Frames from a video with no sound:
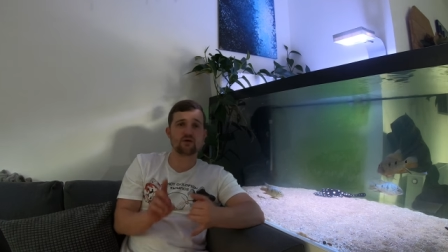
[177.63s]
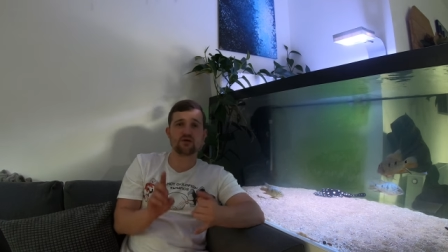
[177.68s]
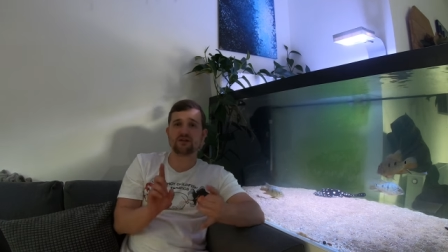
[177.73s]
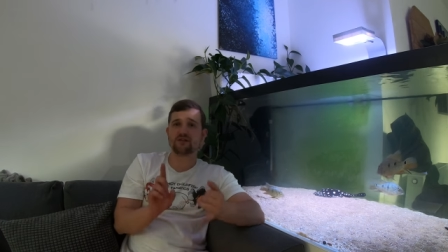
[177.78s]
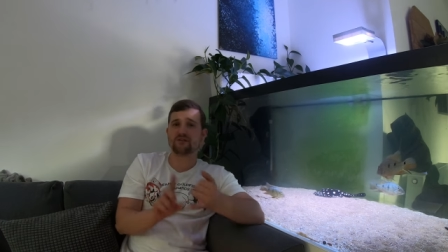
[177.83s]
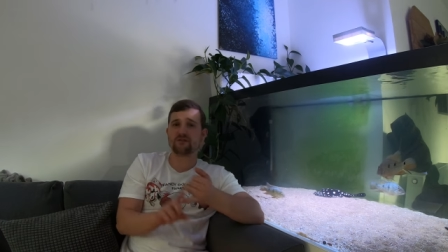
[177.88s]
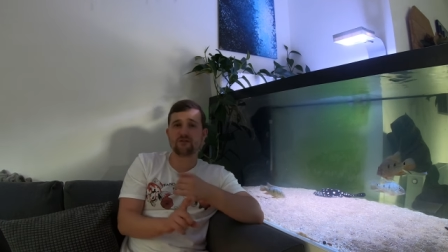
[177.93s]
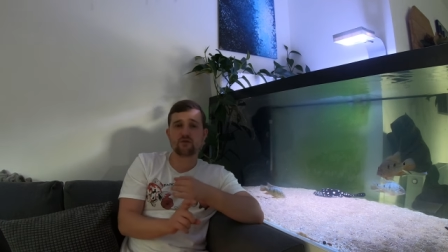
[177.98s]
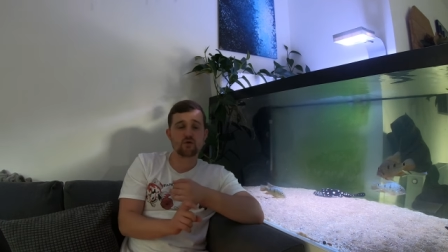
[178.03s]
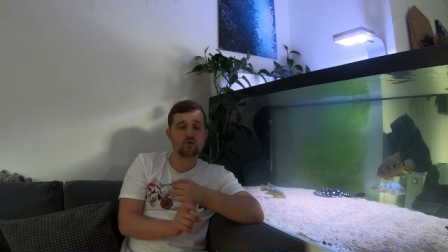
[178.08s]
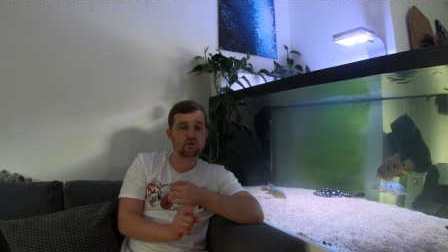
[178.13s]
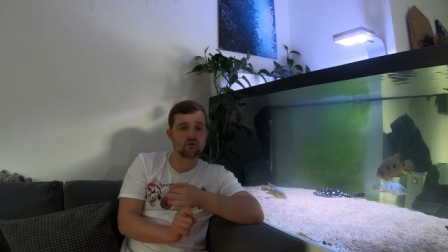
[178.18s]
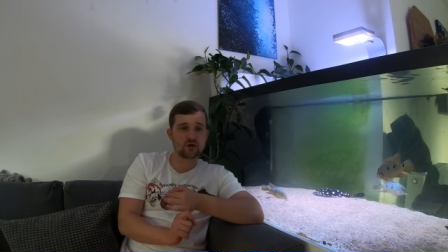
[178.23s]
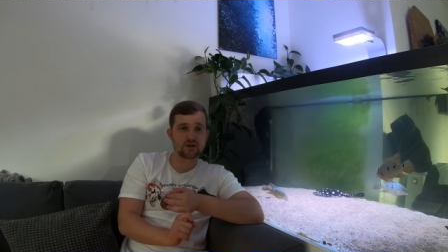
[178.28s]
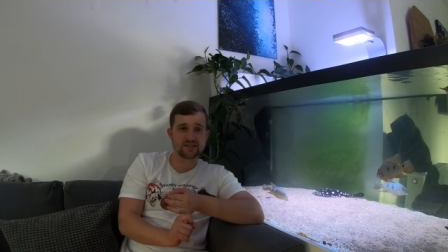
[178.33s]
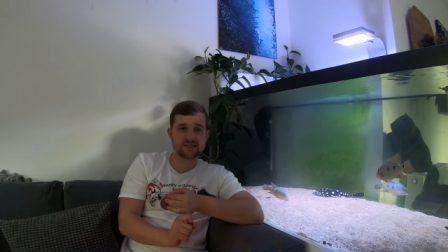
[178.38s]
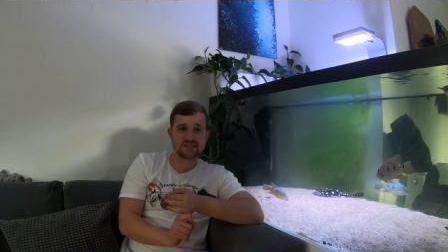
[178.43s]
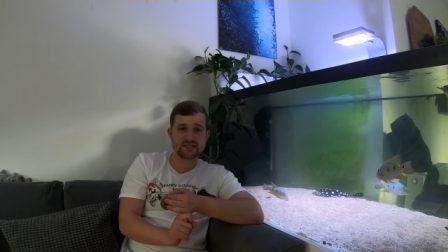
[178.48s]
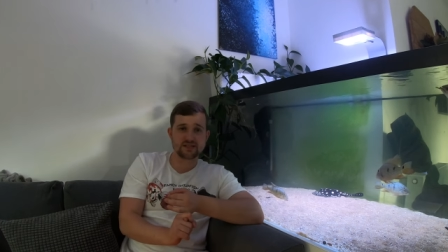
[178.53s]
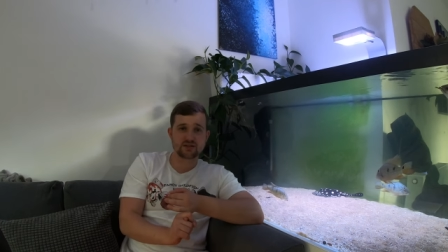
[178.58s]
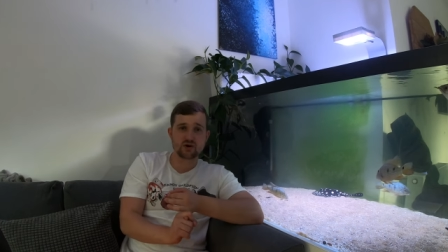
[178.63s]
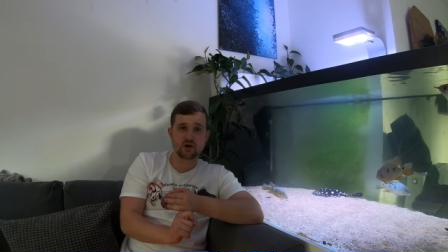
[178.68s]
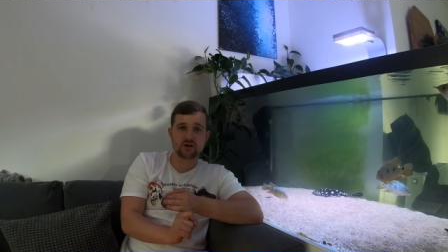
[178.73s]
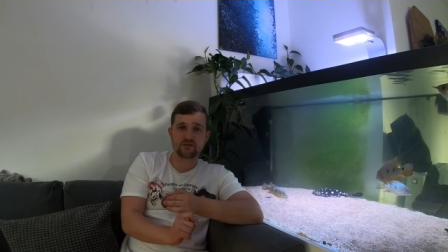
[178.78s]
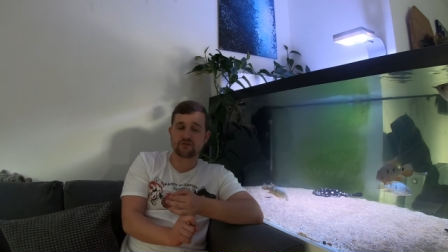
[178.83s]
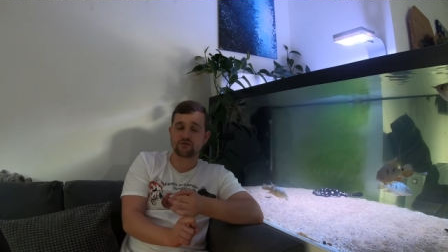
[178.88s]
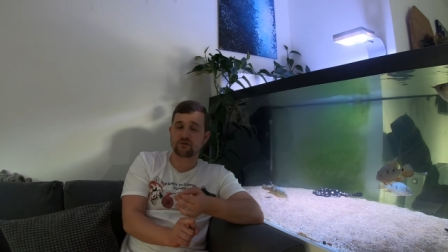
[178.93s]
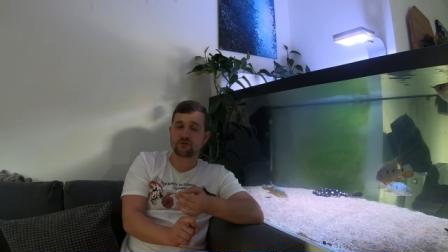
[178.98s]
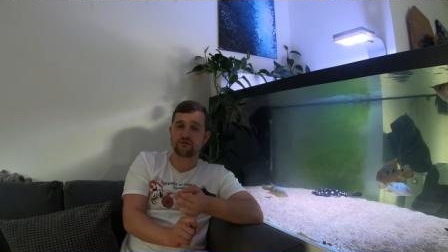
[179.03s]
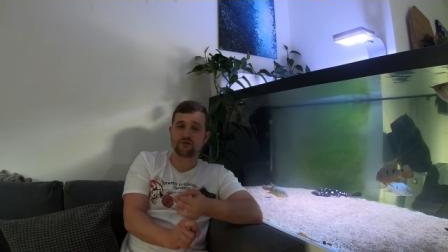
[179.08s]
only four
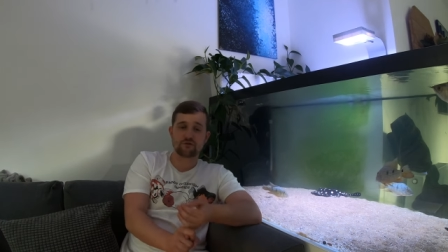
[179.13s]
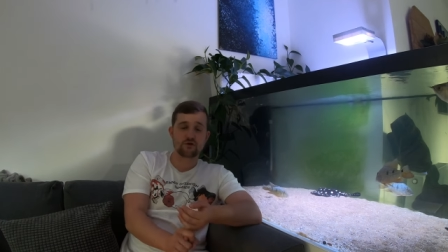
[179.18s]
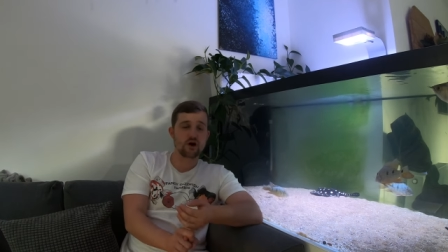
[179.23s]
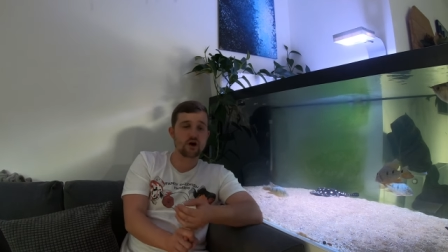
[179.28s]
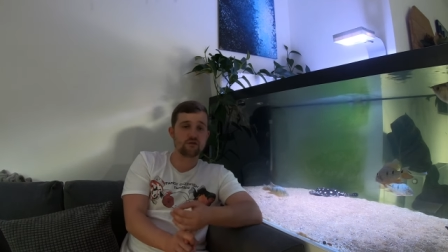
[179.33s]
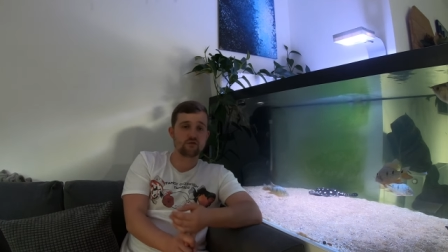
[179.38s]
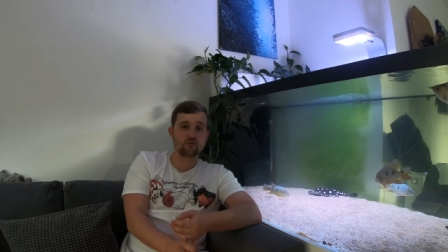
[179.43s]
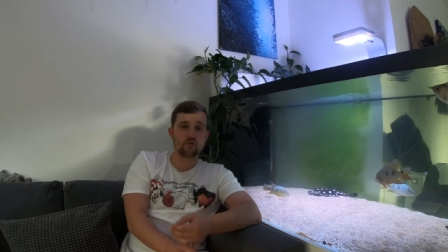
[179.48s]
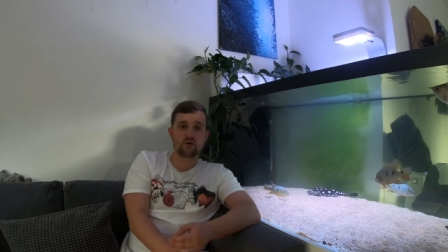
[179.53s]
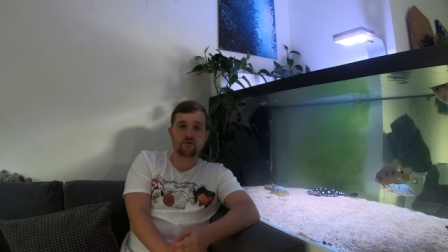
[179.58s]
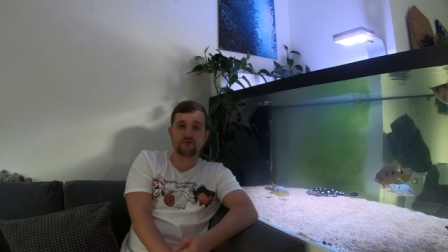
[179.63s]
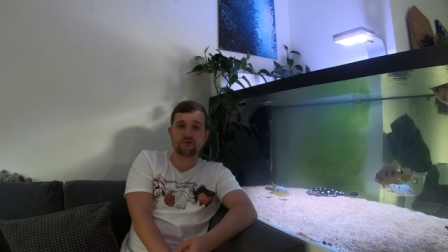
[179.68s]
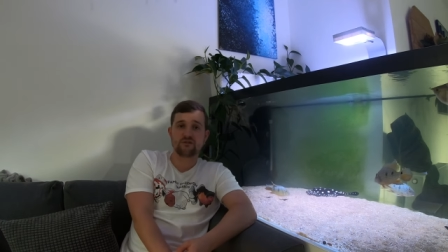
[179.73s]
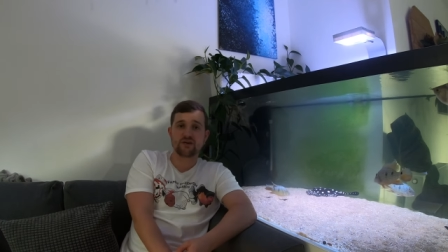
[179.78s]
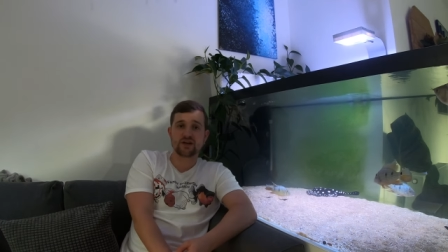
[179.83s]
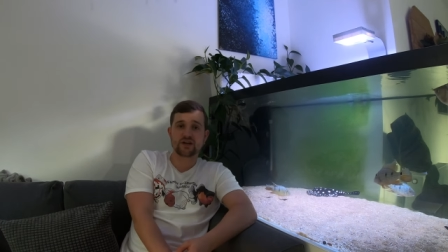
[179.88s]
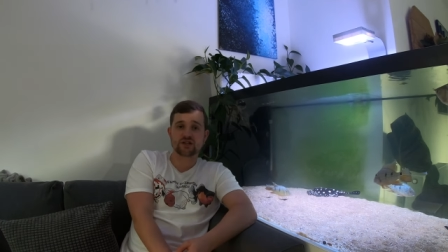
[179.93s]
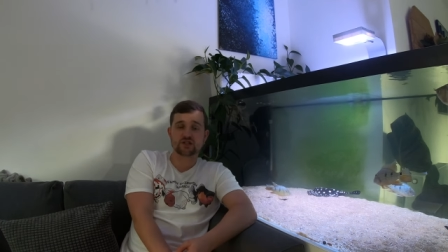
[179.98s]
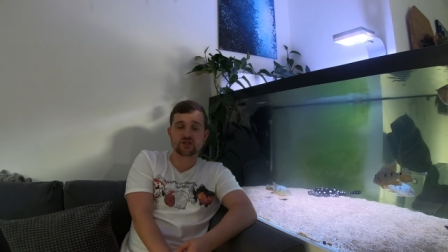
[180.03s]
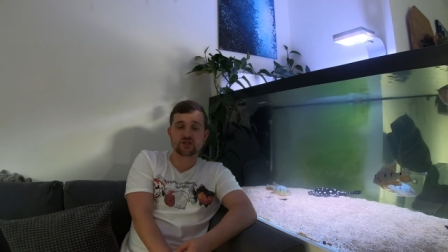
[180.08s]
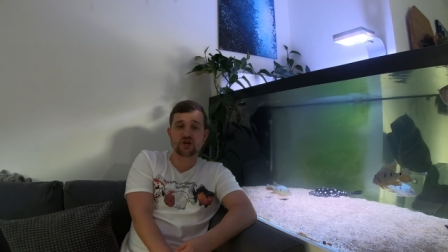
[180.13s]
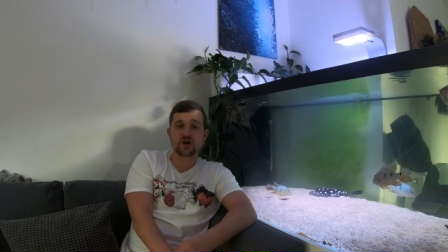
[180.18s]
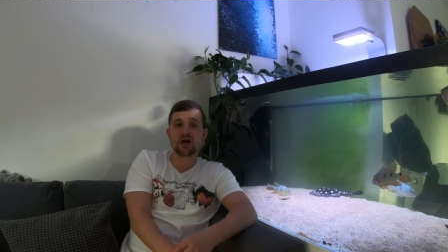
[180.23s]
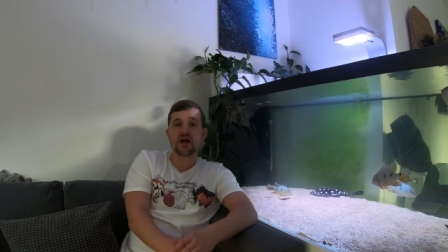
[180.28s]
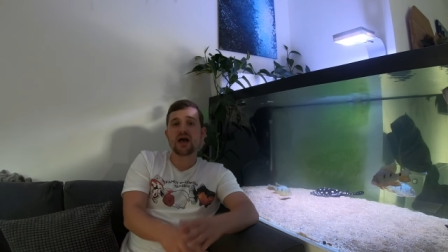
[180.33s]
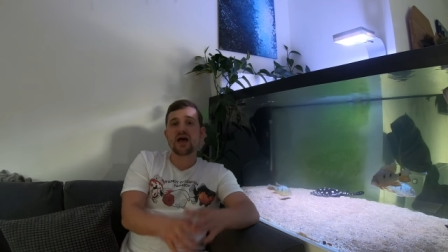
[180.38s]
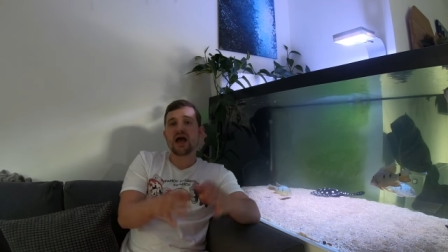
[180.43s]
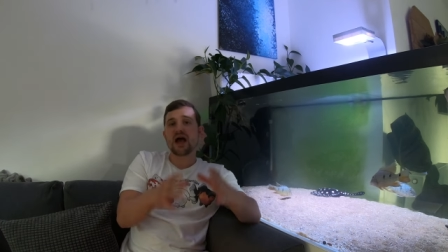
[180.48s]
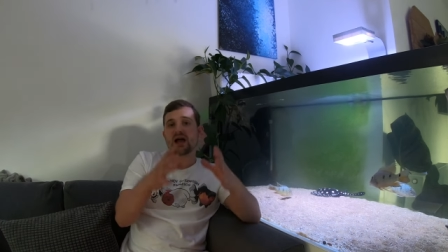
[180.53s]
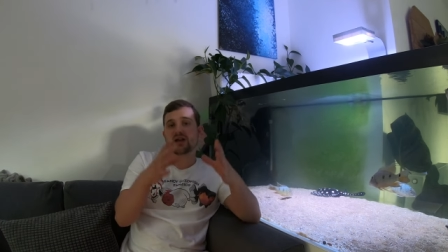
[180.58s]
ninety-nine for a five watt fixture.
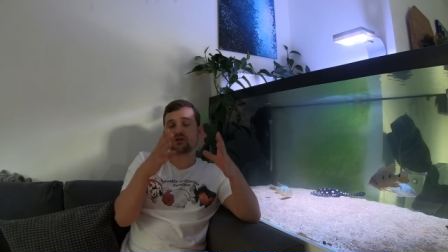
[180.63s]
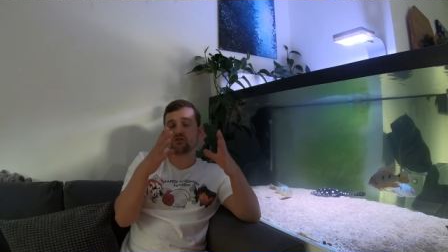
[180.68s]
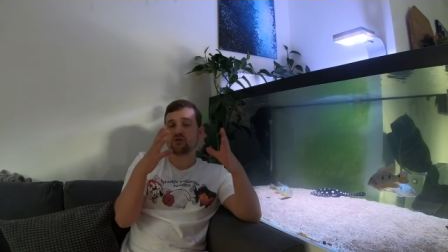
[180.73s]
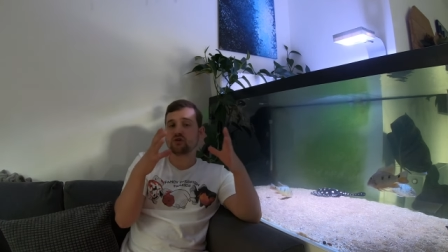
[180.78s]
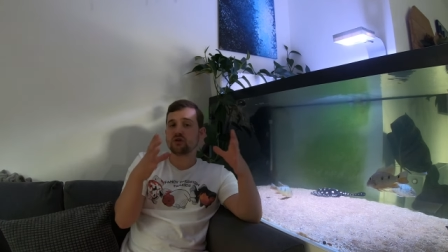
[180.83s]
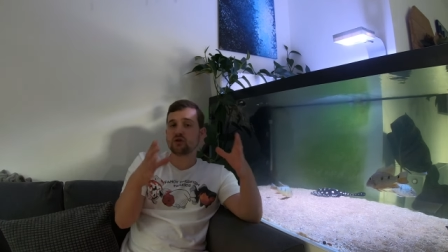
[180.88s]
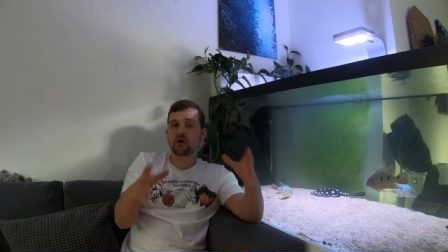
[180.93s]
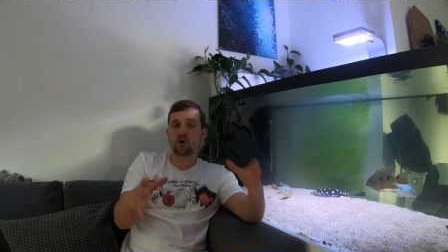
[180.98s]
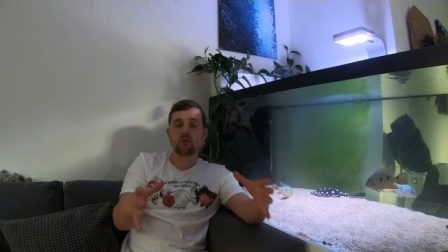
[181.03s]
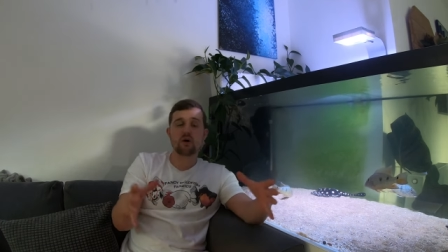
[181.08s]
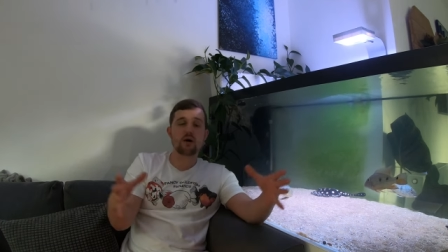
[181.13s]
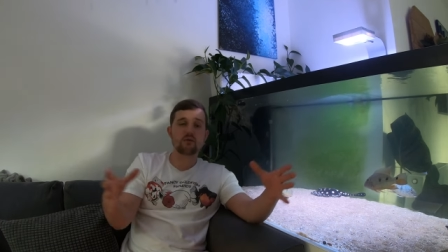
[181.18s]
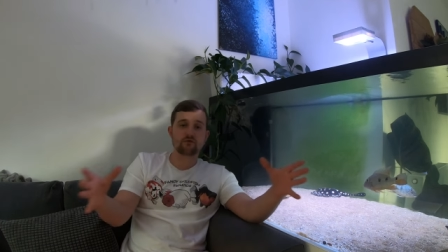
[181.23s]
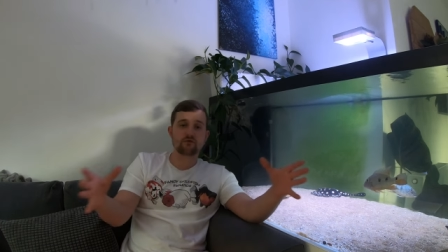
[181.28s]
And you can go